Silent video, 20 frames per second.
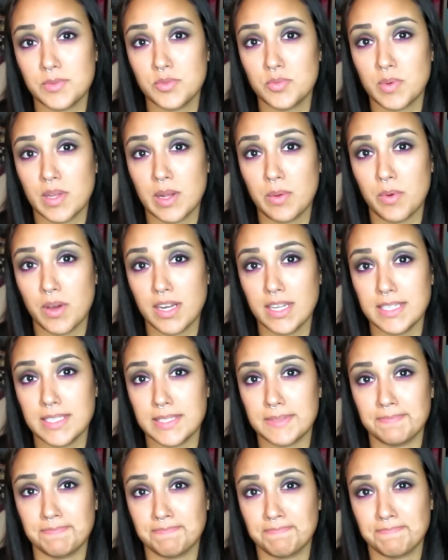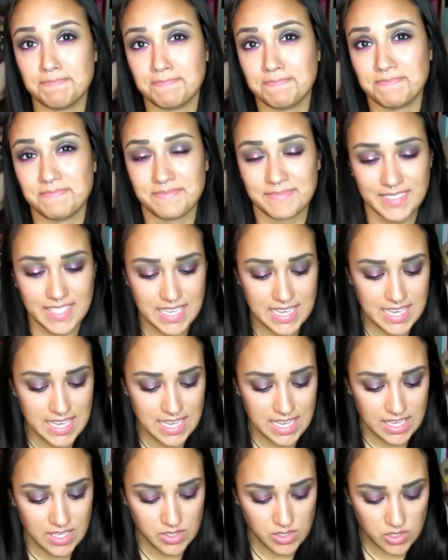what I wanted.
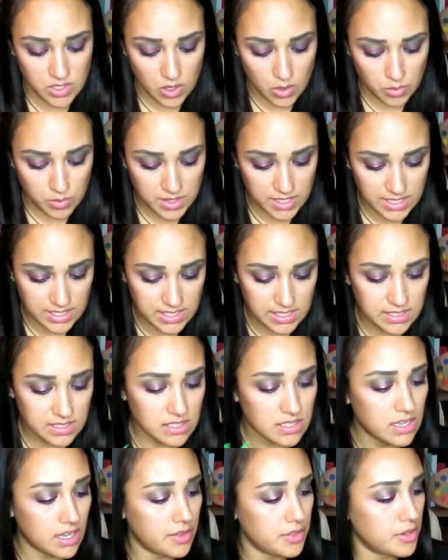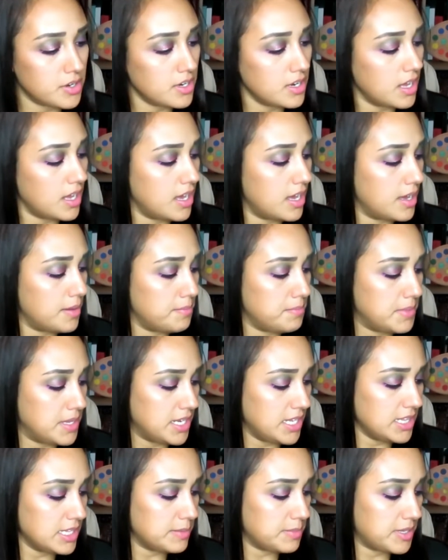So this is another
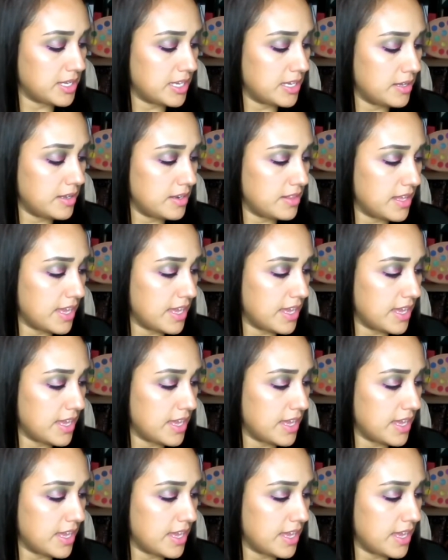mini lip kit.